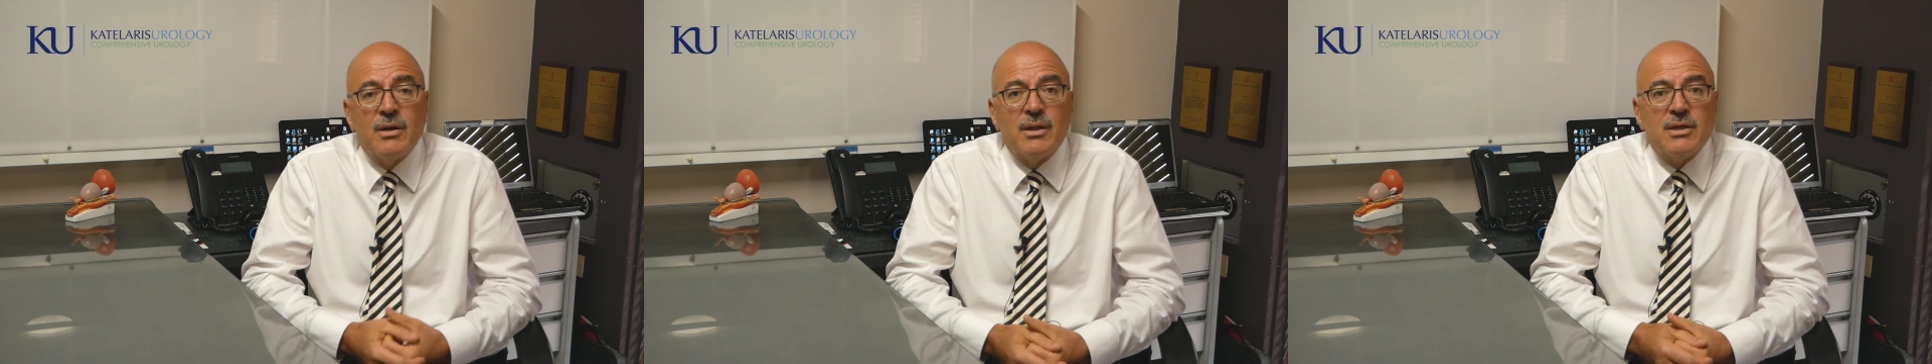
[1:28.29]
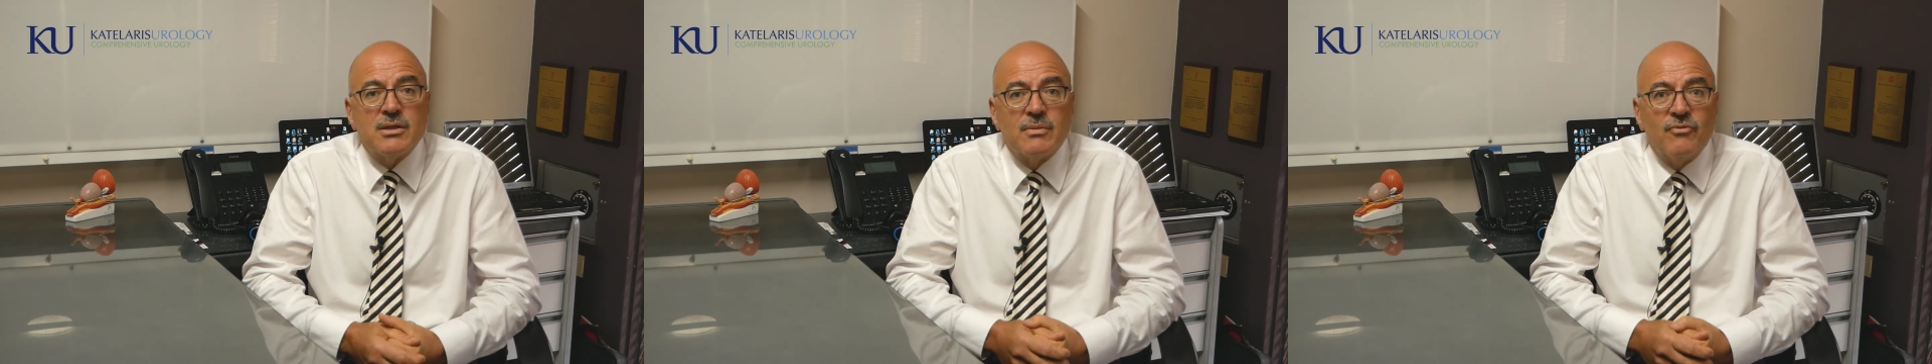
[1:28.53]

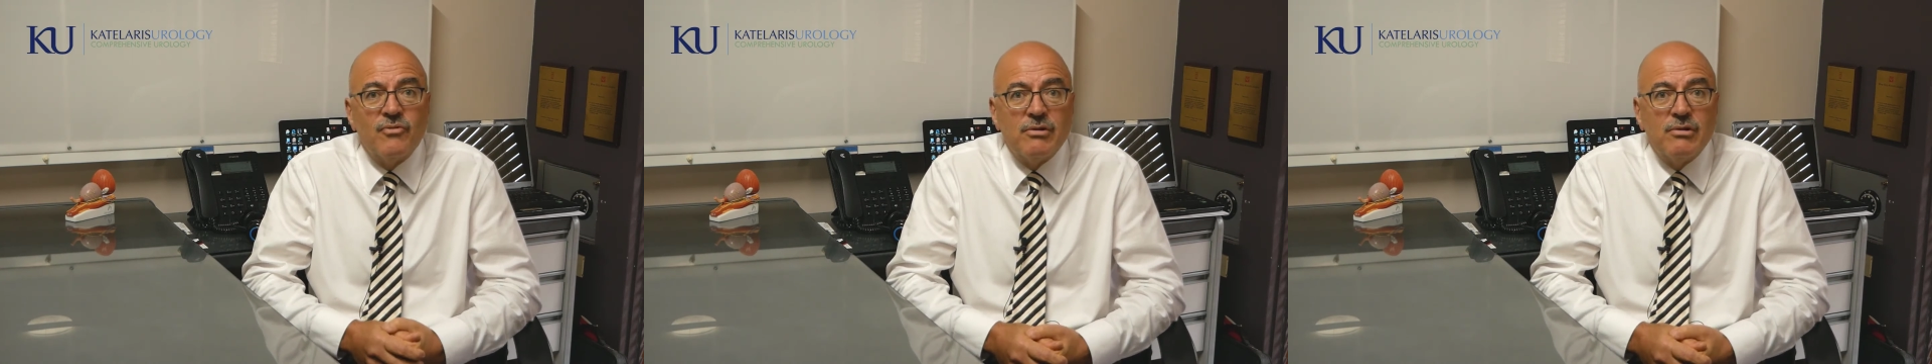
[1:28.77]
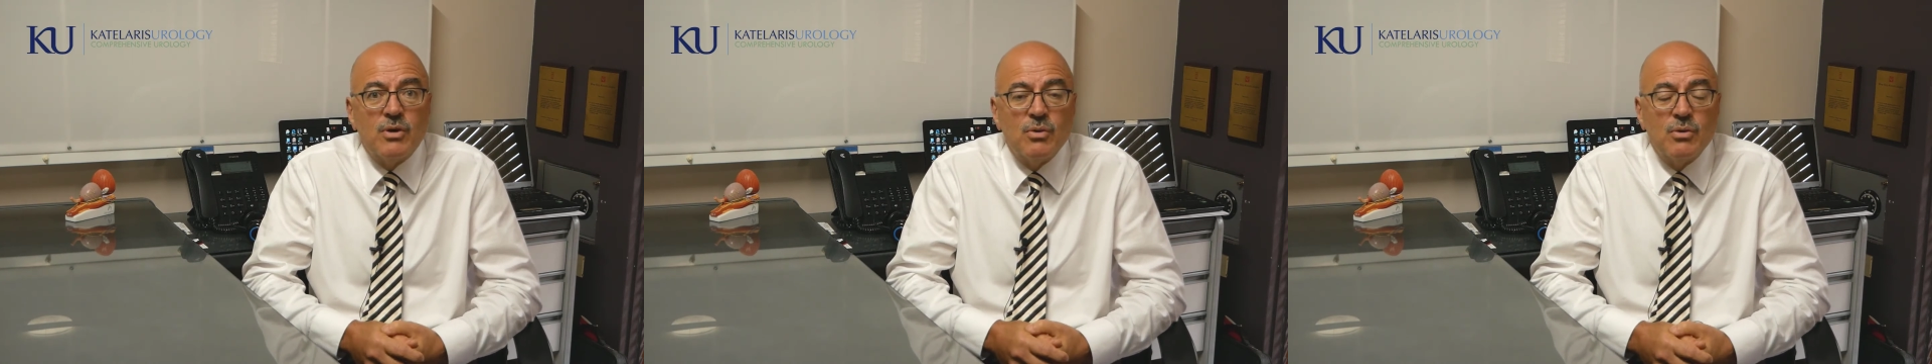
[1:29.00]
There's some
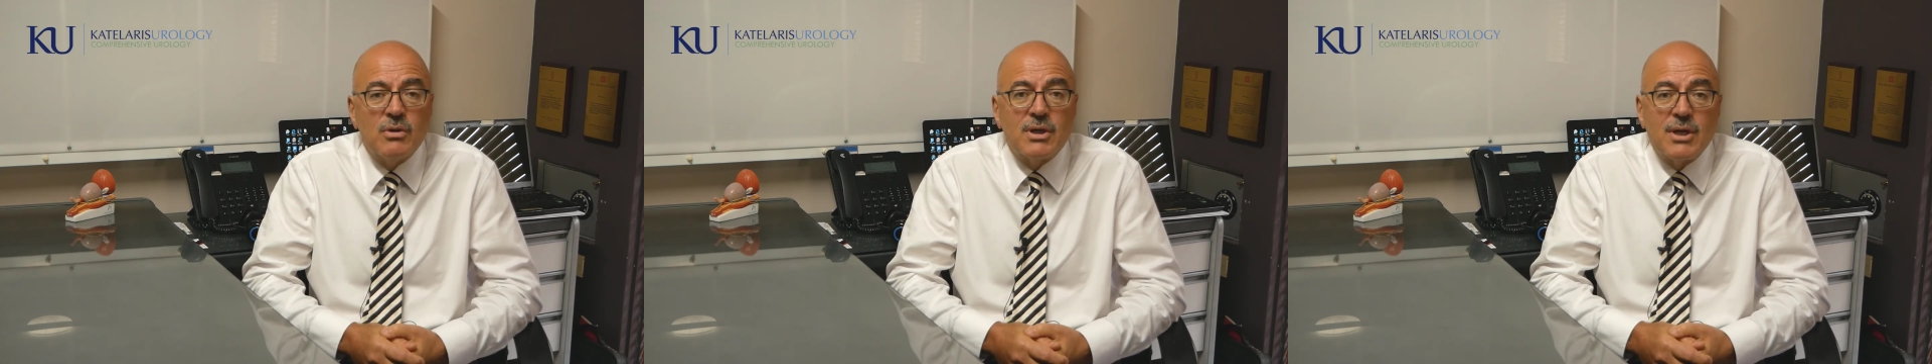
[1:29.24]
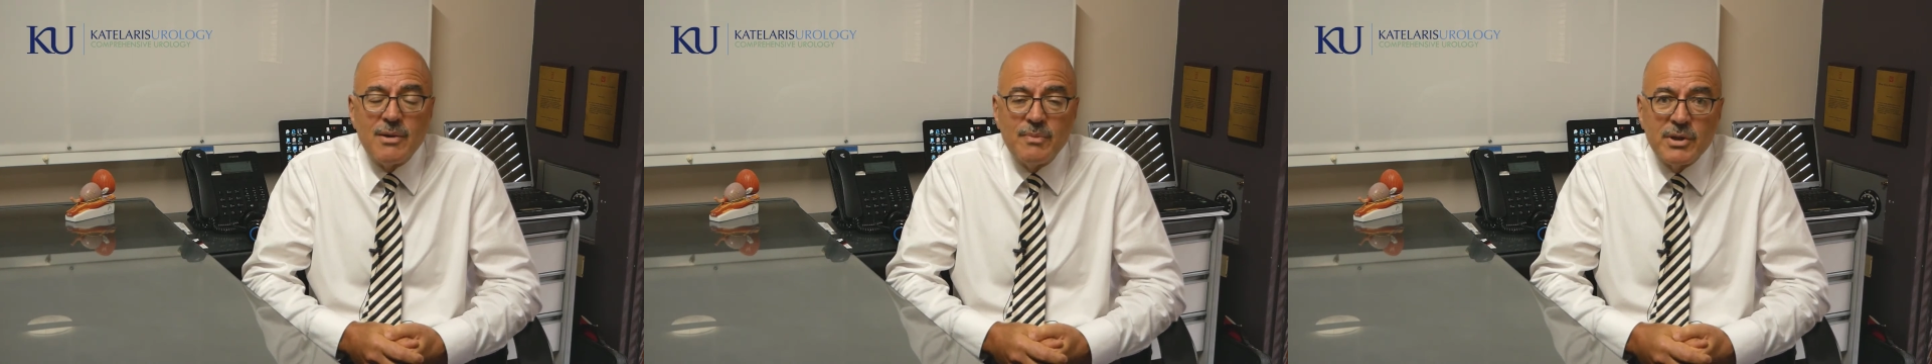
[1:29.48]
very good
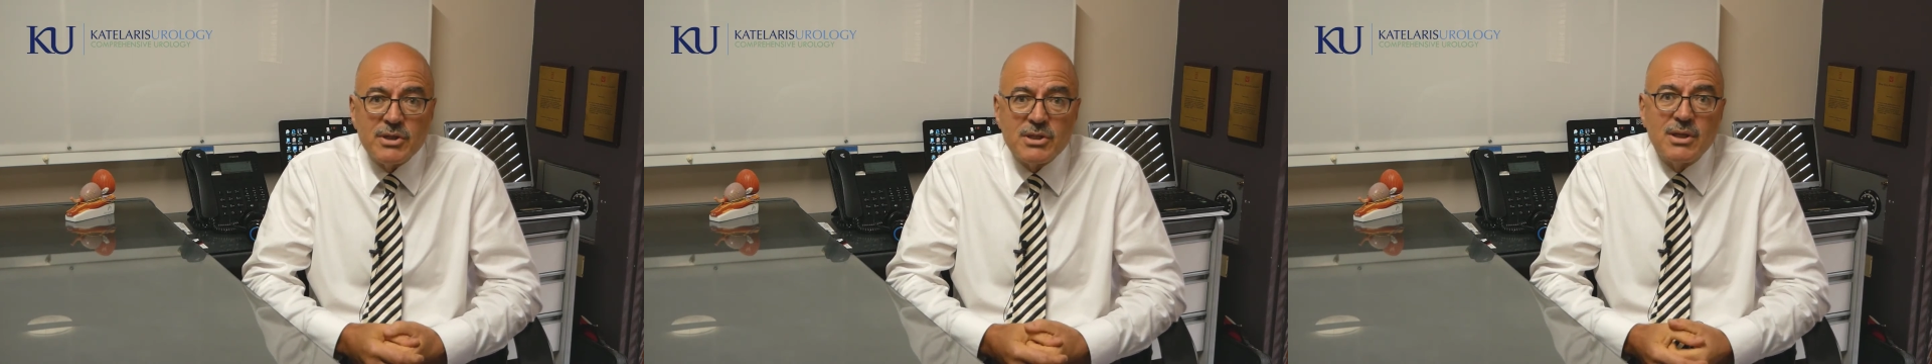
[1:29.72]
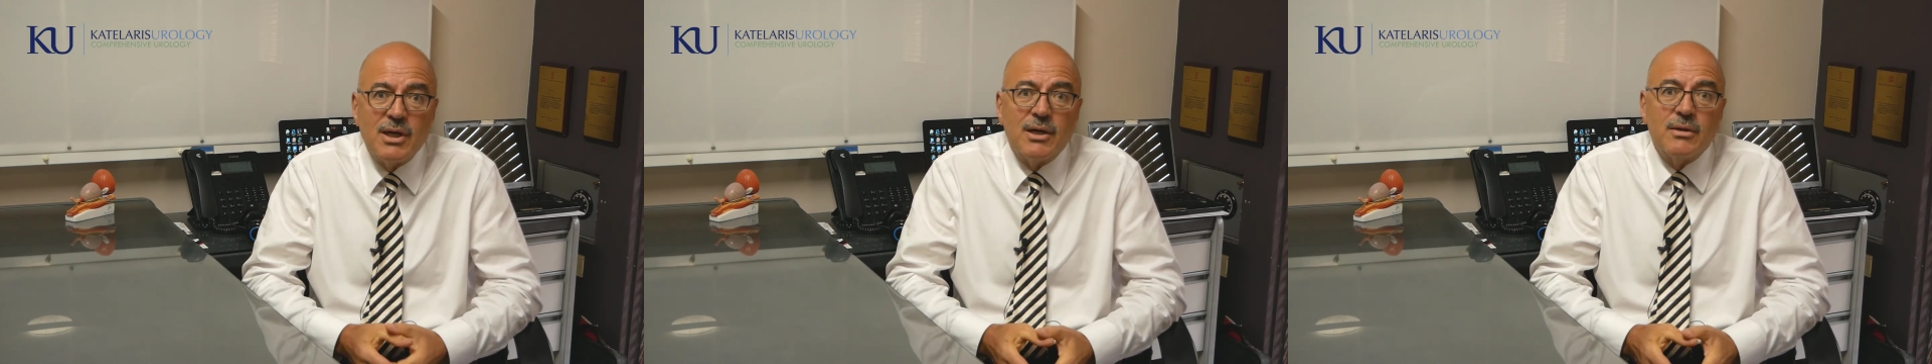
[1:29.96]

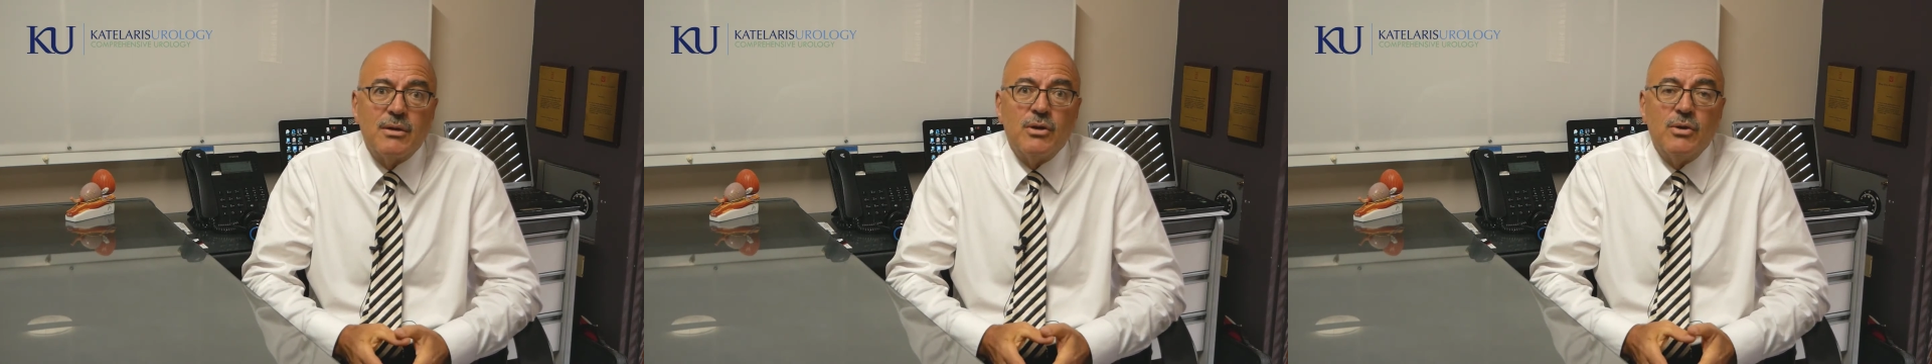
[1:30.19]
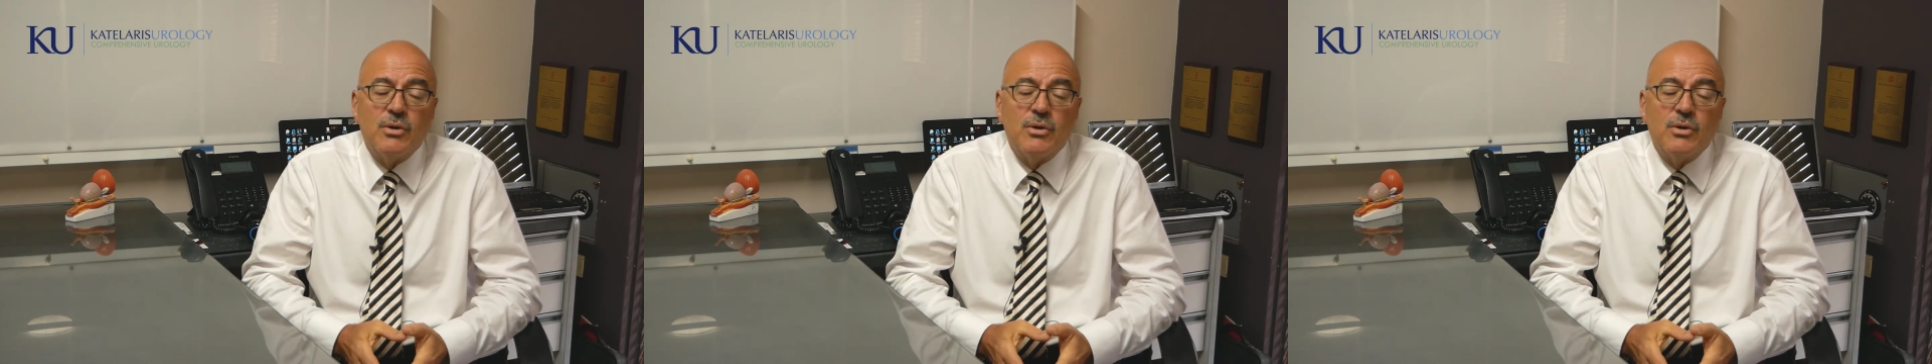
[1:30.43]
tablets now that